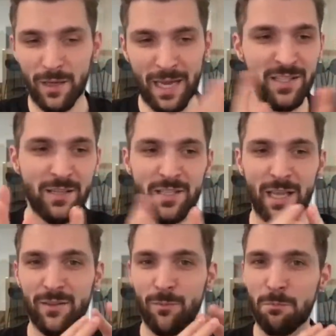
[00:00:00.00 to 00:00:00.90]
as I
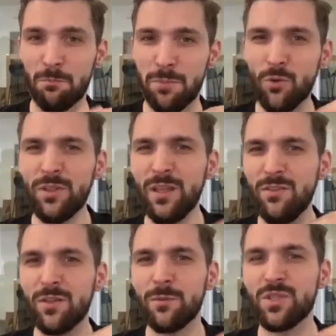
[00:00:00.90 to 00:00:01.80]
said, both
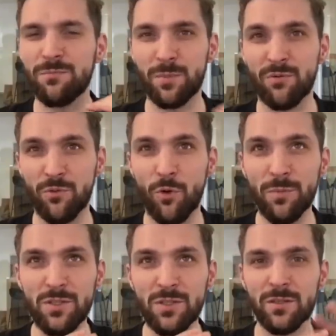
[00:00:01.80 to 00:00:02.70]
in terms of
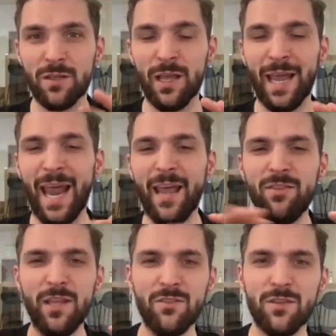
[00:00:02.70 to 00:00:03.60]
performance
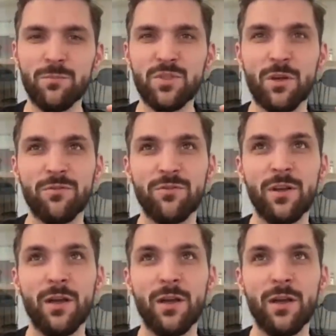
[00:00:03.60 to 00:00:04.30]
and in terms of